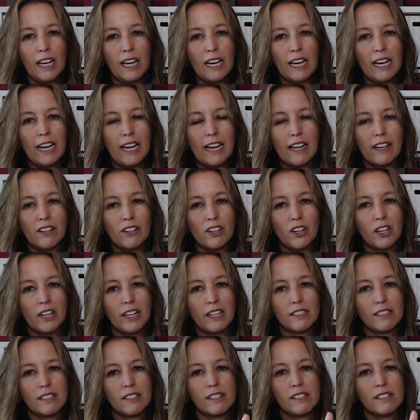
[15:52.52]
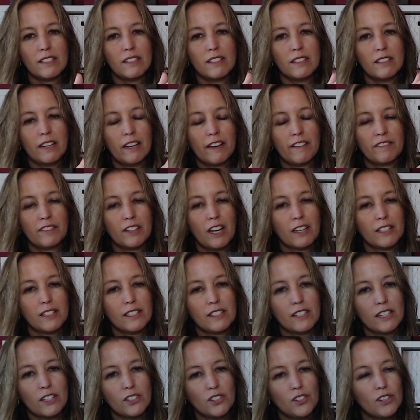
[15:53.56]
I have not
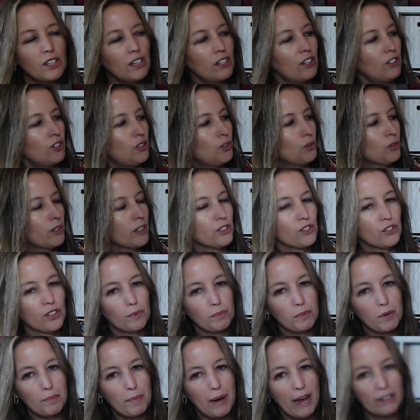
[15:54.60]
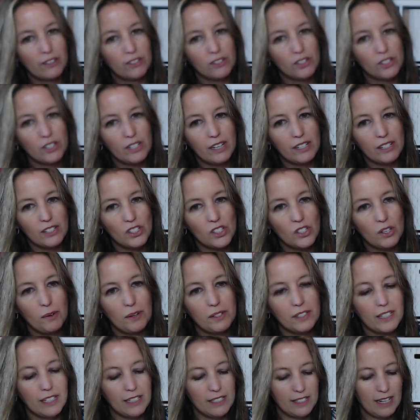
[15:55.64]
stitched any New York Dreamer patterns yet, so I
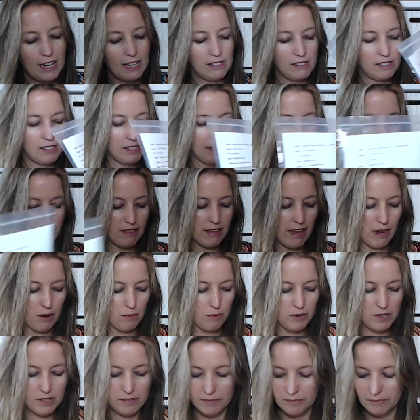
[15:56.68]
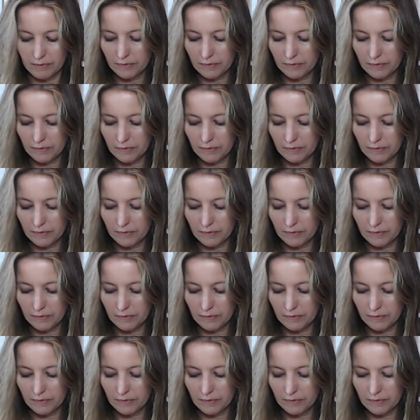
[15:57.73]
was excited to get that one.